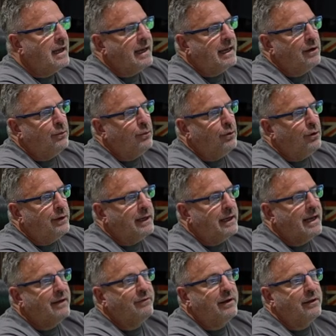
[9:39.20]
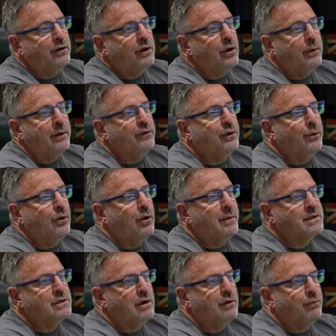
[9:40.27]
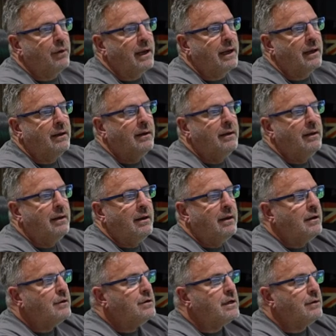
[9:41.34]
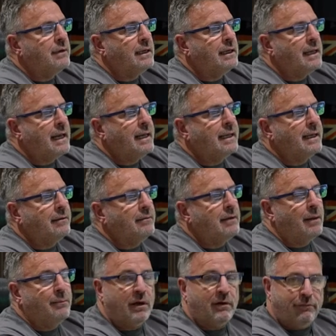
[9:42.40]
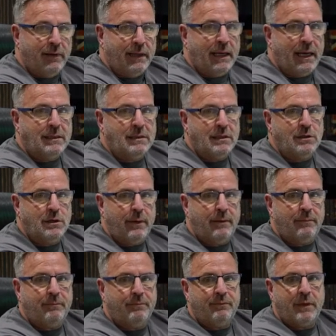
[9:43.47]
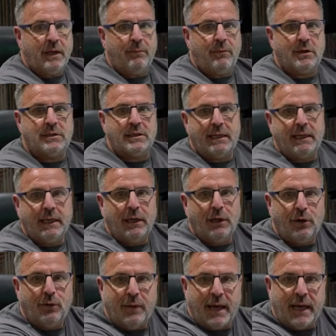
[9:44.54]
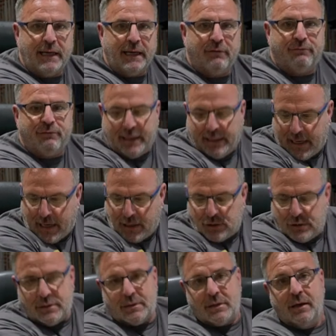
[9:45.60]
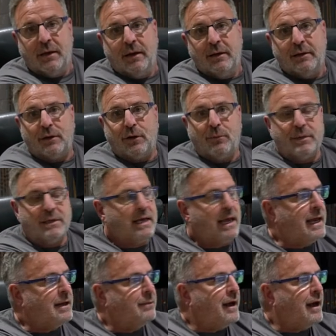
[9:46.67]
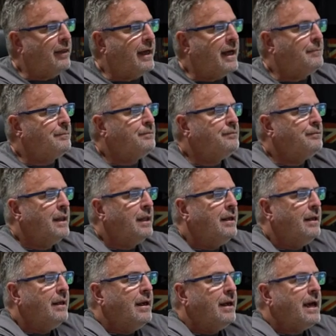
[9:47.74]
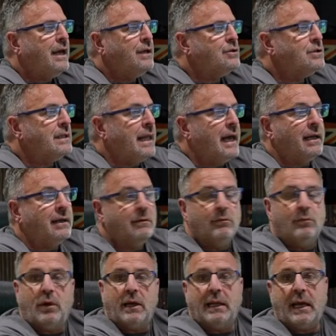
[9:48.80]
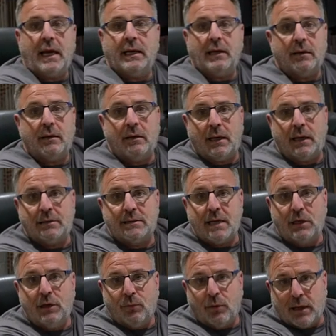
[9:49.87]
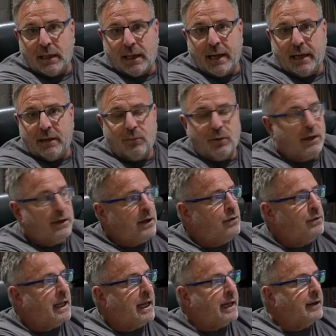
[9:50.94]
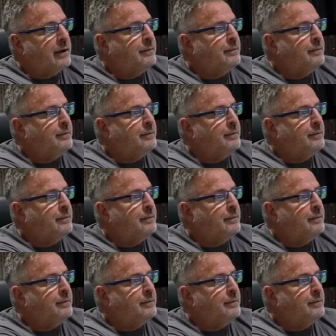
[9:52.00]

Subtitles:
get a warning. I have it going through all my software because I really like it. I'm not affiliated to it. I'm not selling you any affiliations. So don't be scared about that. I just like what I like, and I'll tell you what I like and what I don't like.